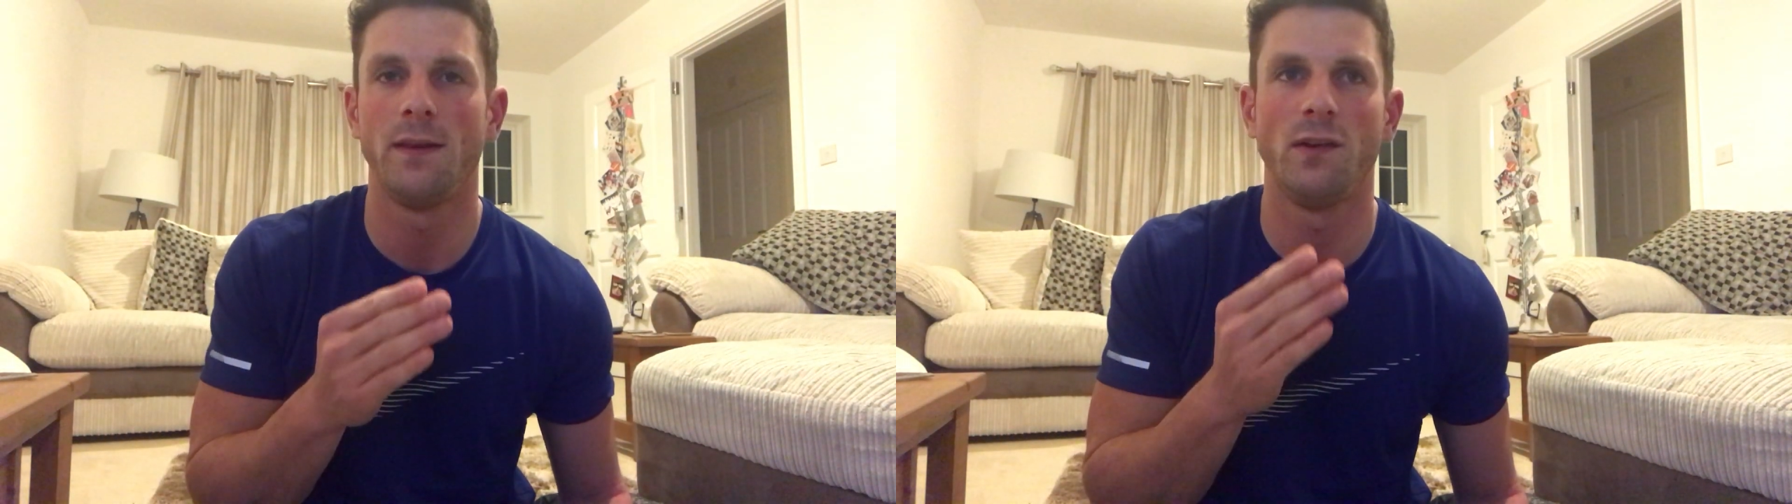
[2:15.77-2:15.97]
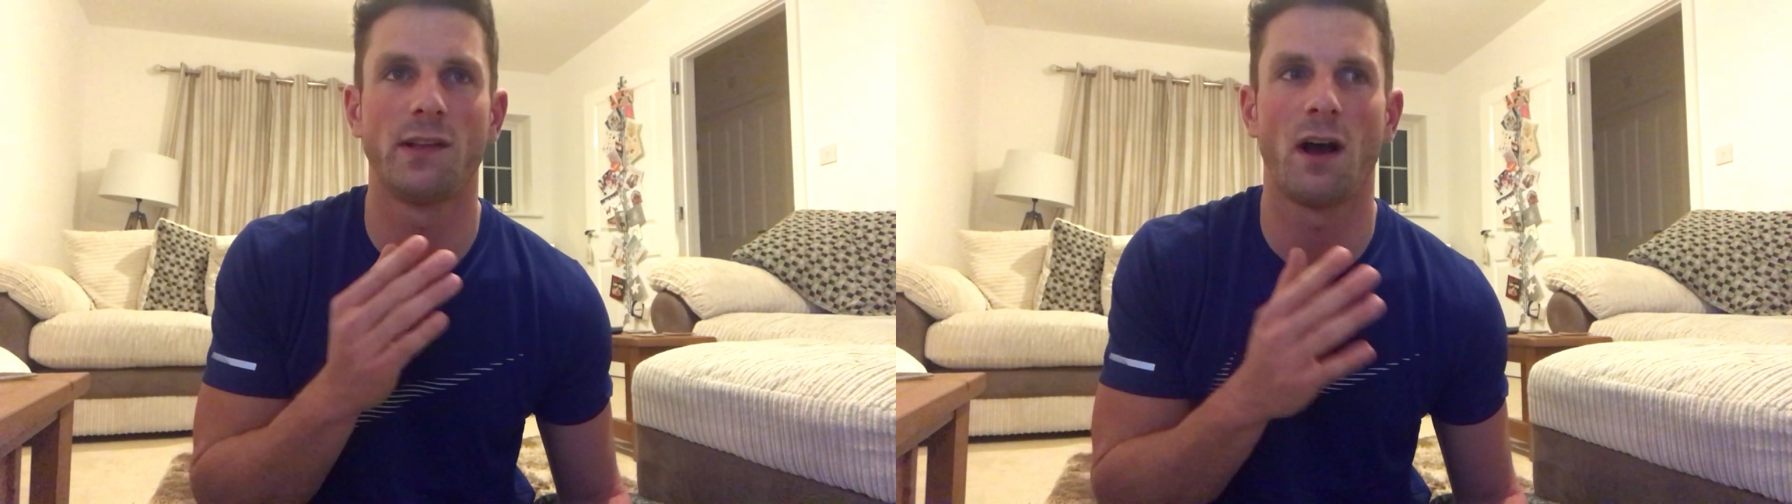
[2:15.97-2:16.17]

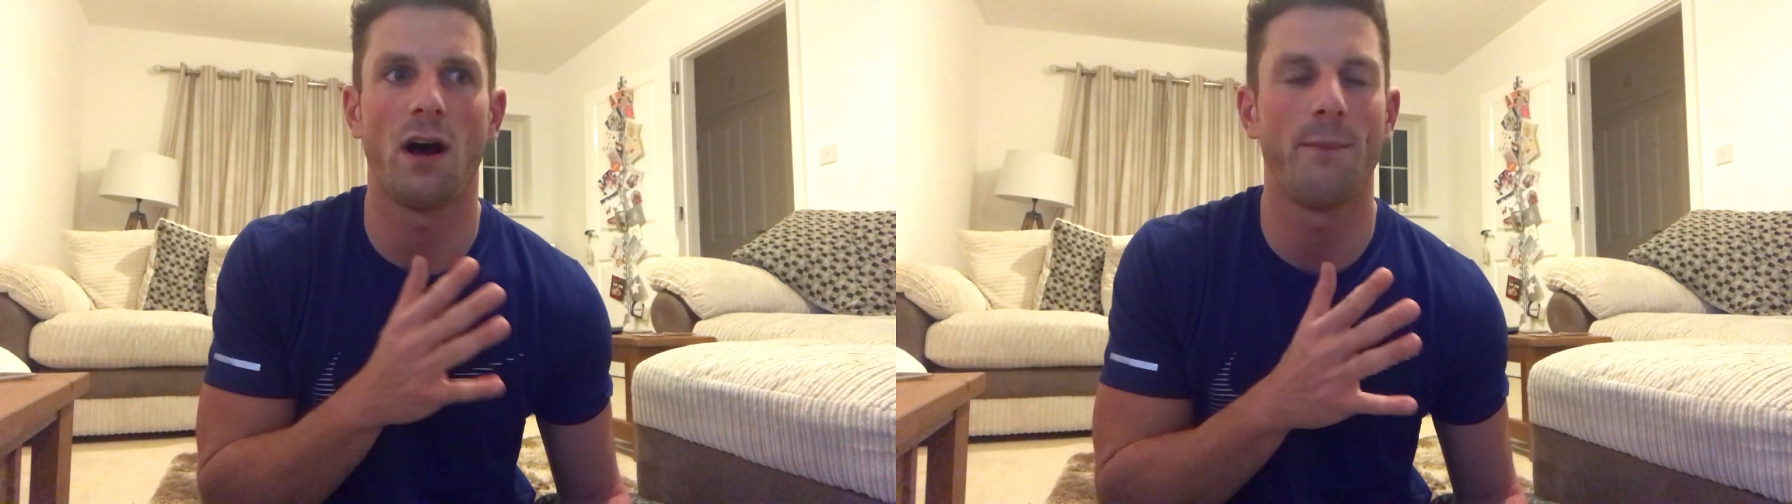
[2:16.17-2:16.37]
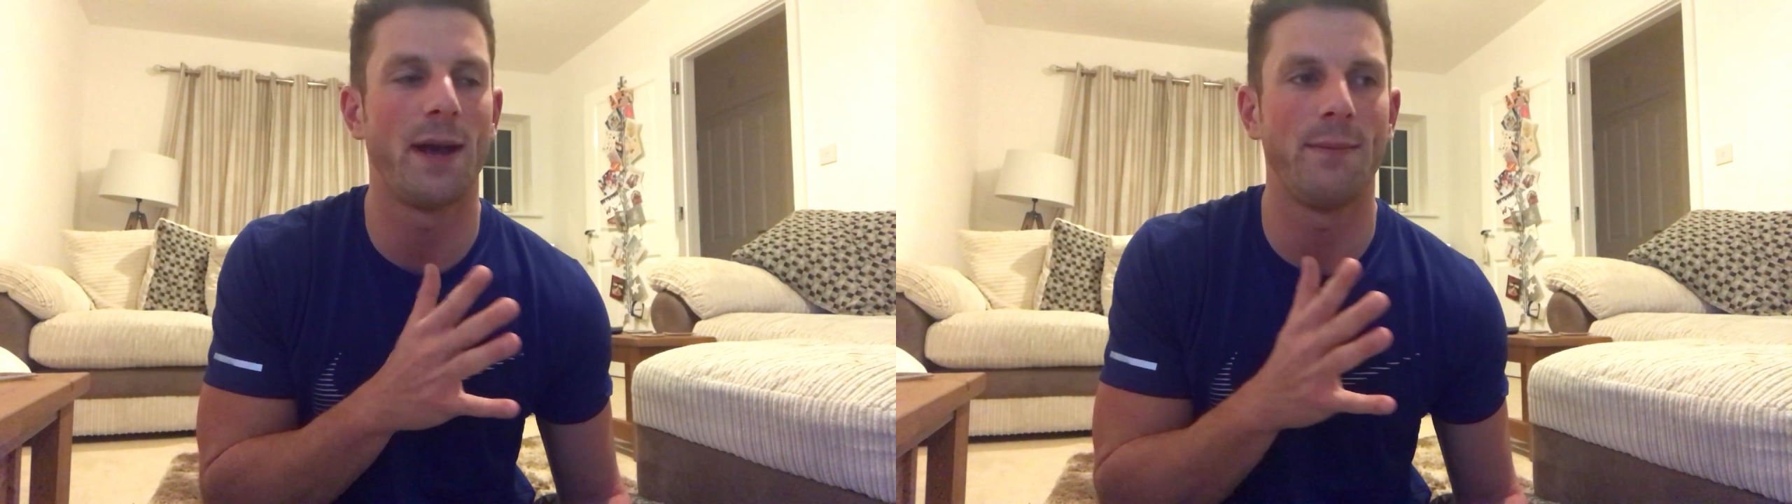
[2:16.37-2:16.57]
you
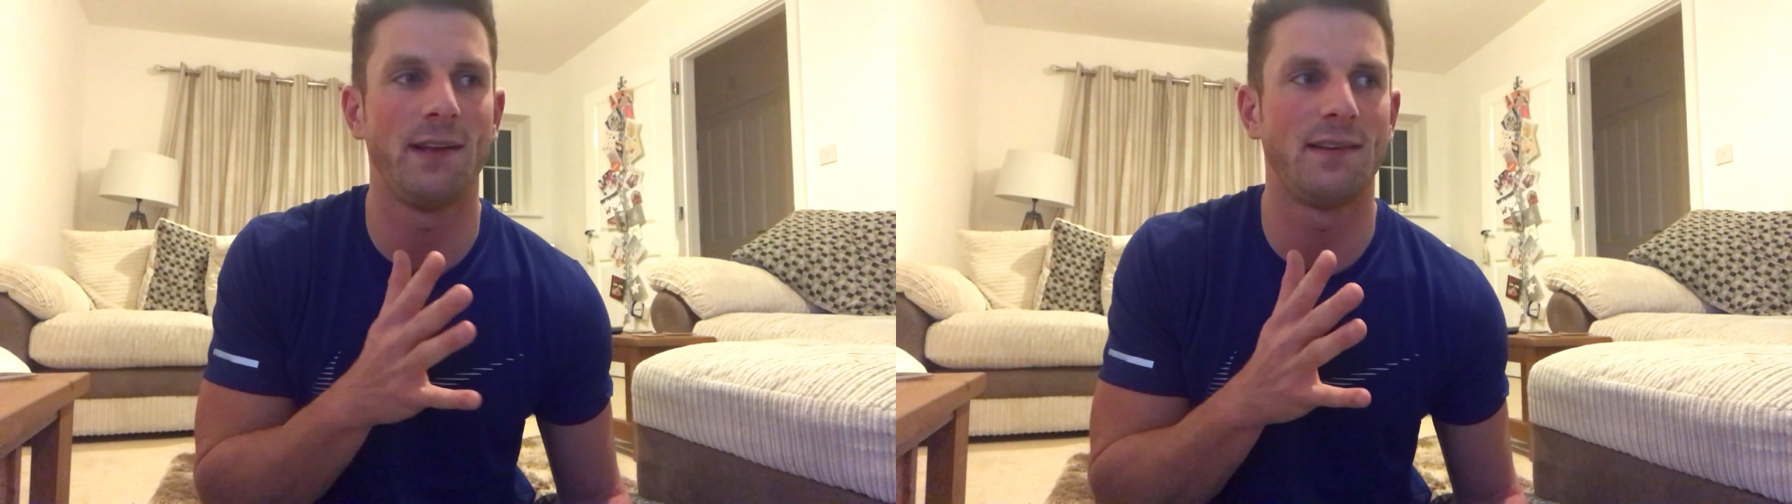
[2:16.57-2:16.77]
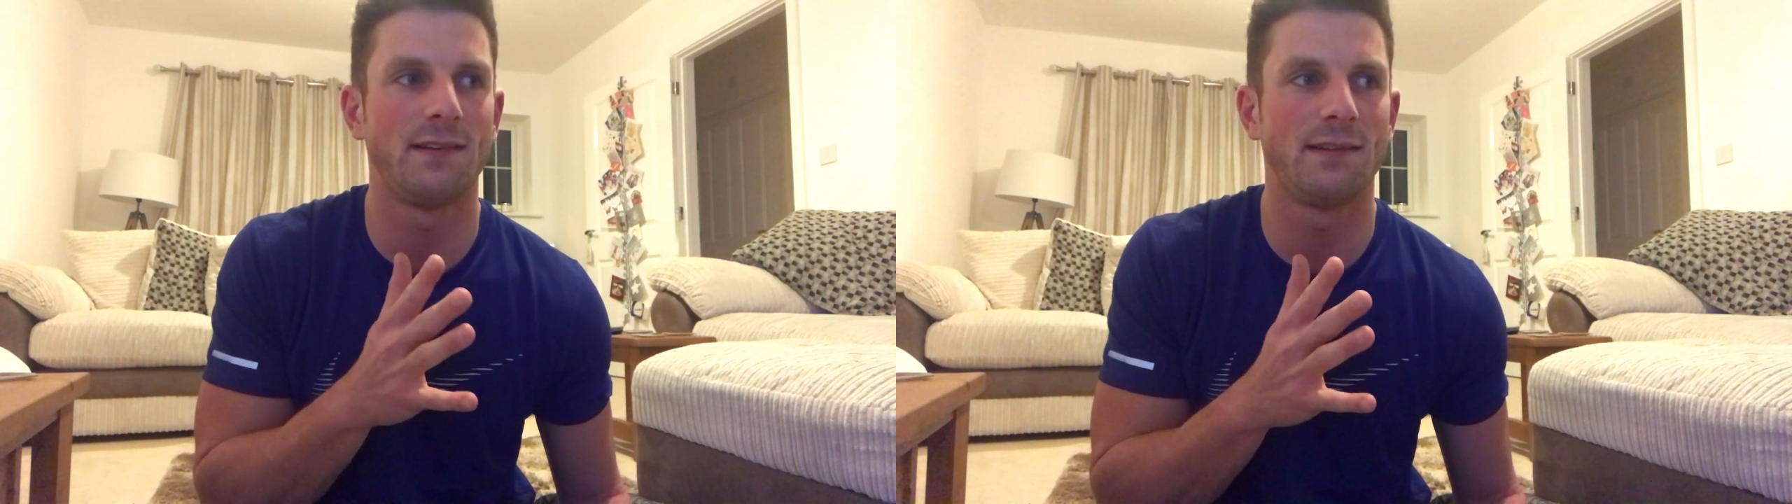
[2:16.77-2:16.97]
start at
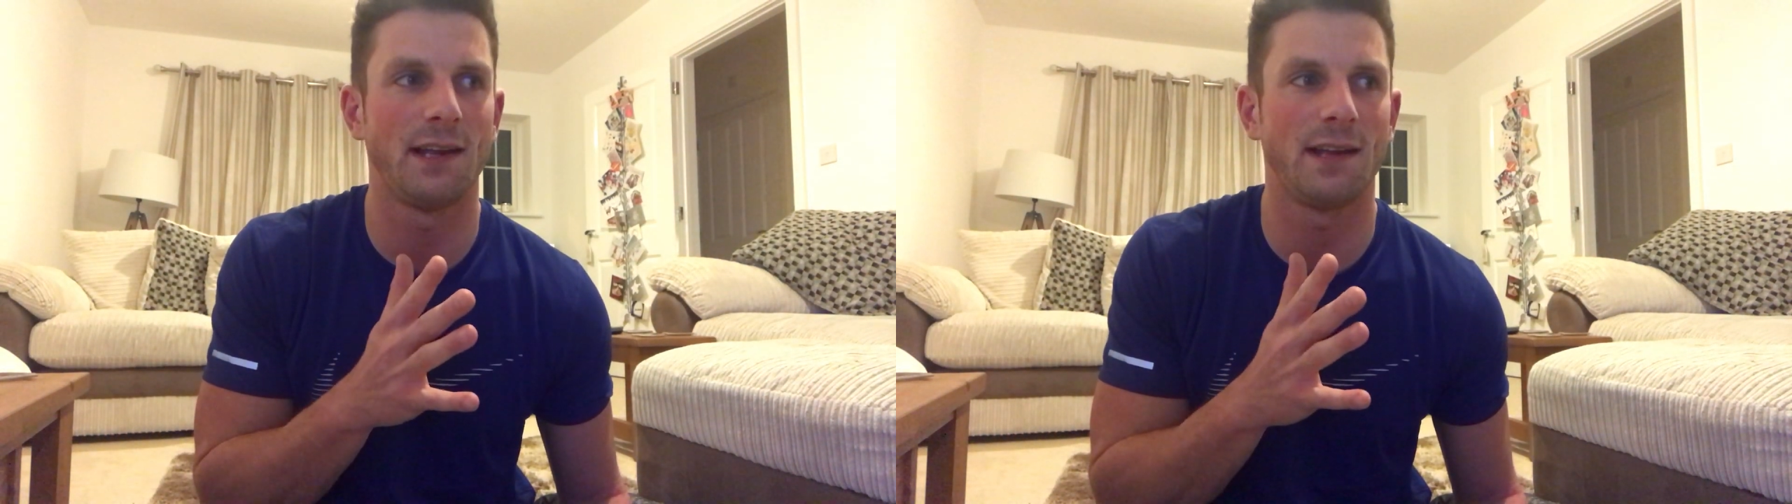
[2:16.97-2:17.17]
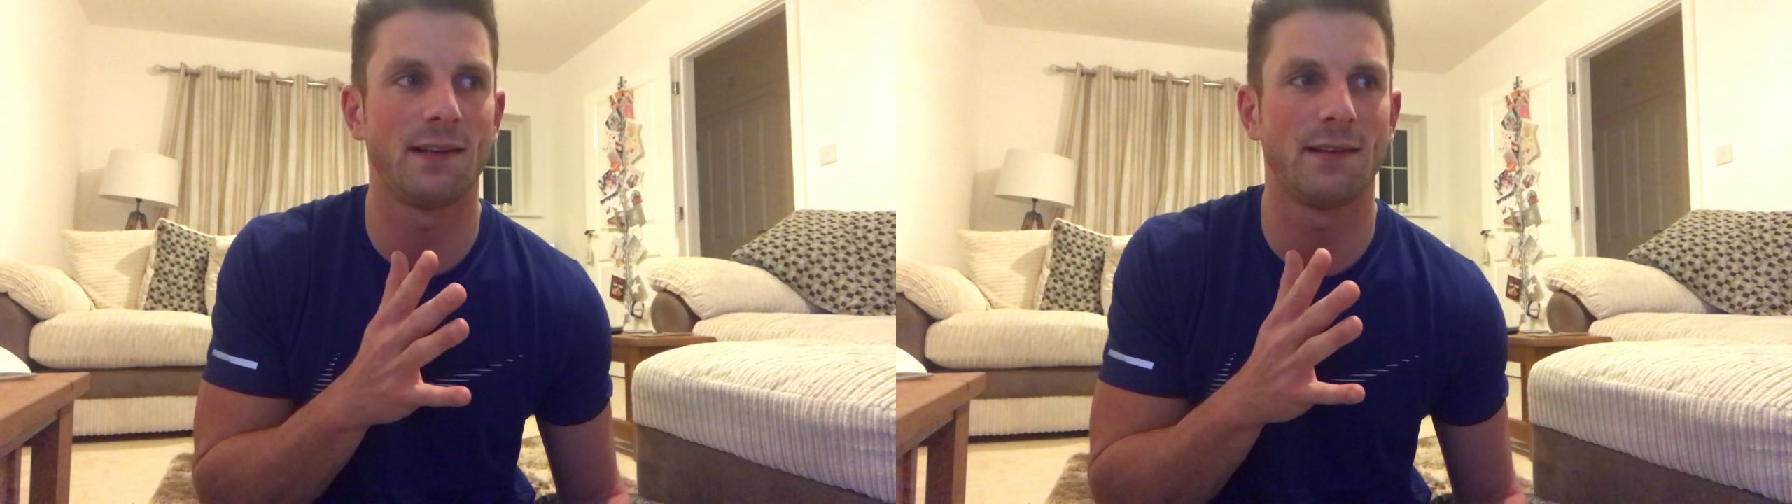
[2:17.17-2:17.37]
maybe
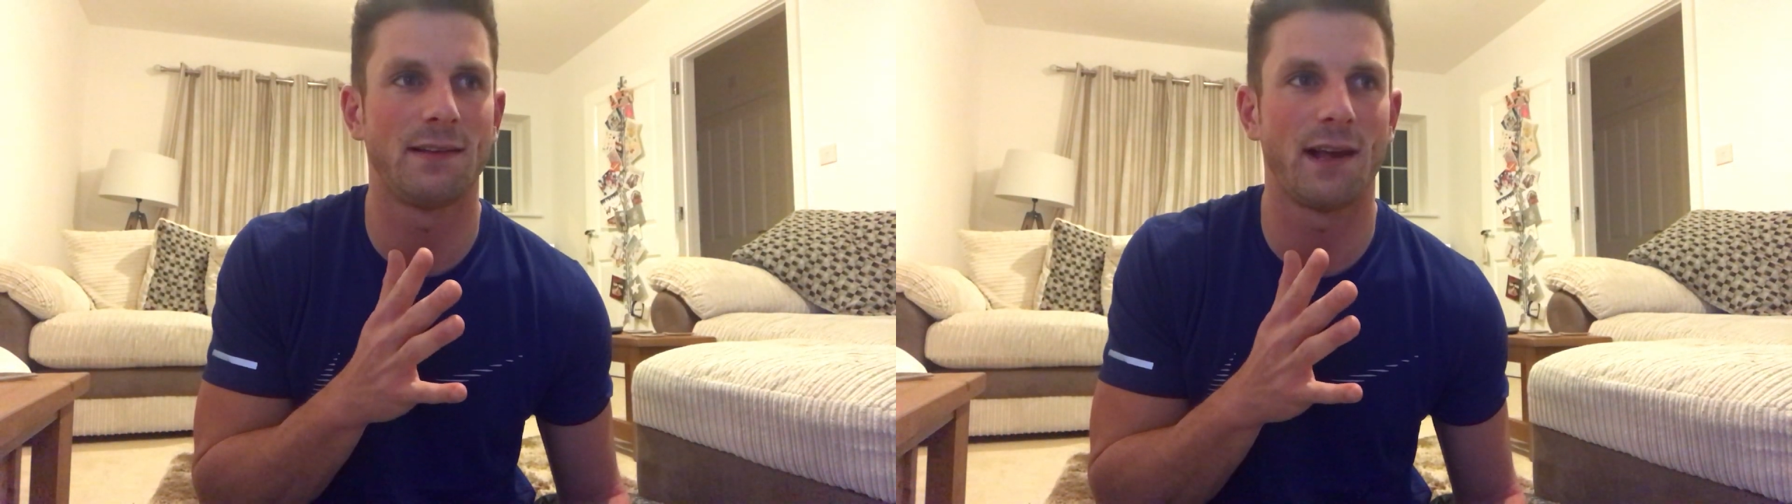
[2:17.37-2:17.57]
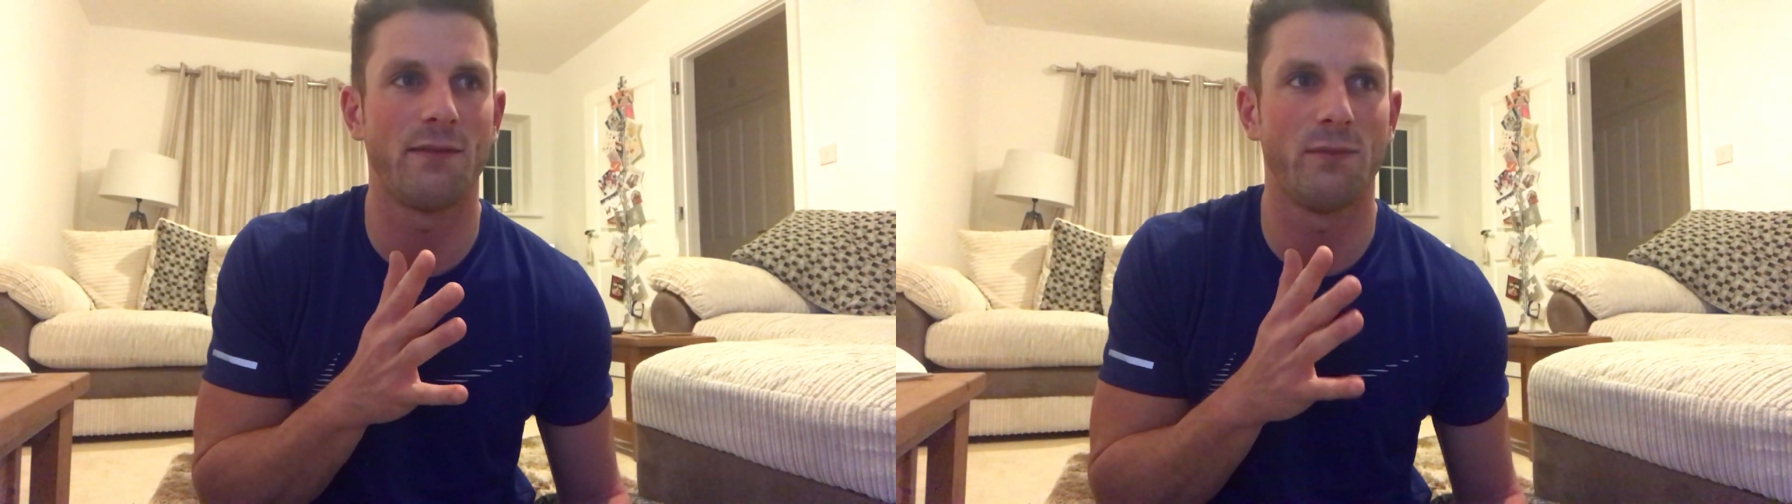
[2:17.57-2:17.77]

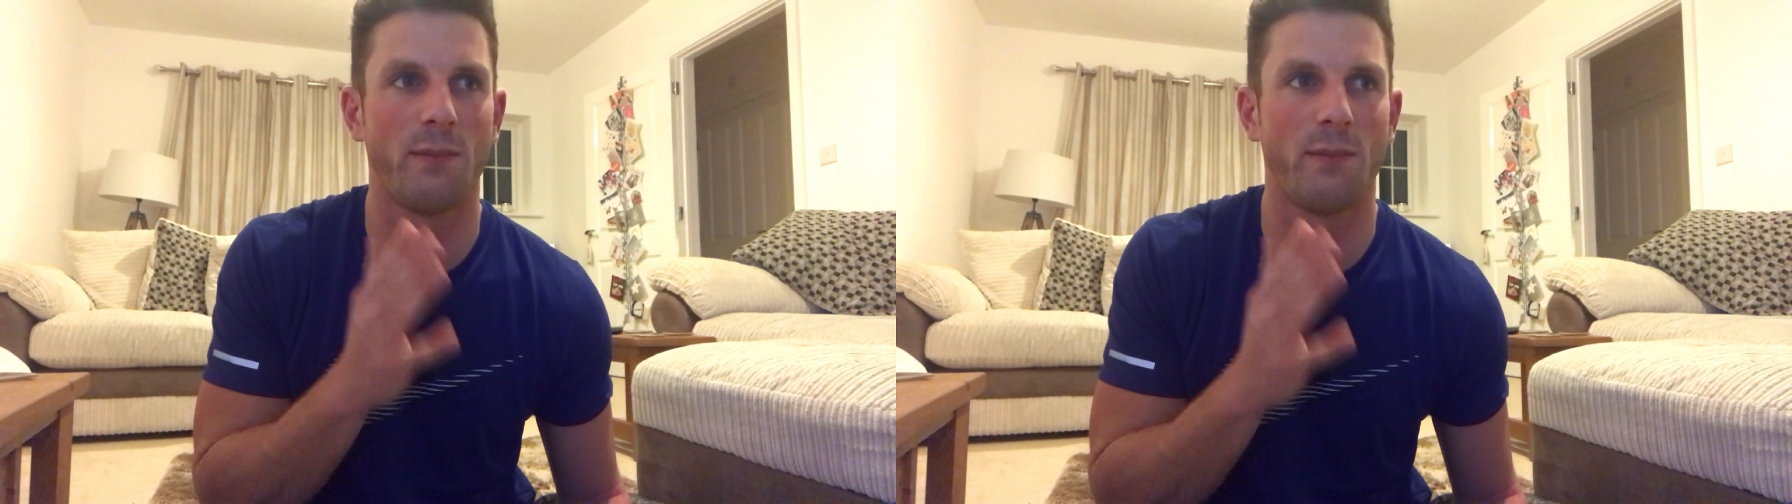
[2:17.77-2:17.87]
6-7